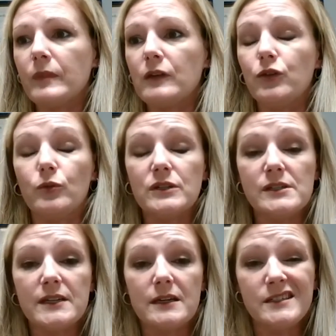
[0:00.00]
You'll
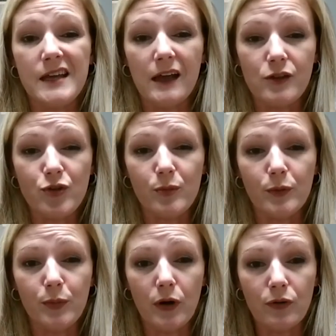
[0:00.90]
discuss the eligible
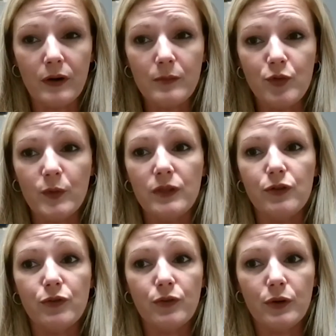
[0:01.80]
programs with
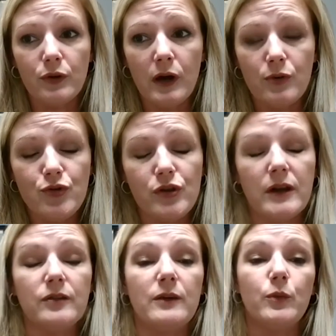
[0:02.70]
your career coach,
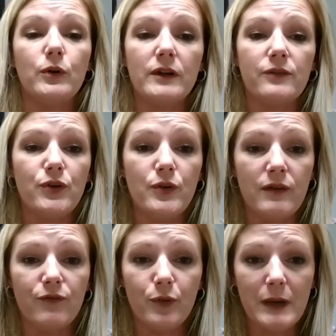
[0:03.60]
and then we'll give you
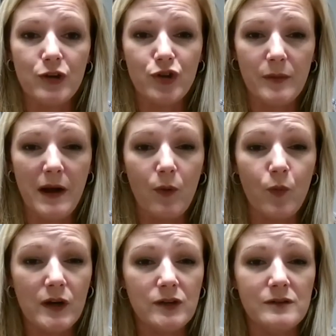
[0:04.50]
information about
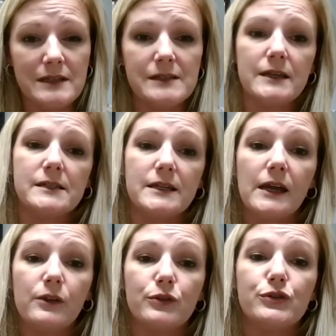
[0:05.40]
what you need to get
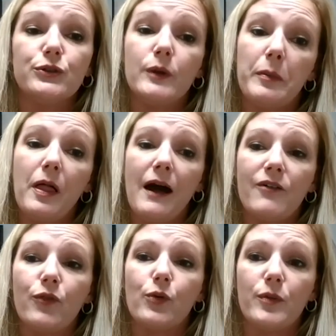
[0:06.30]
together to apply
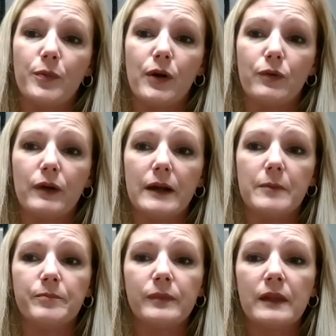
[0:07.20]
for the program.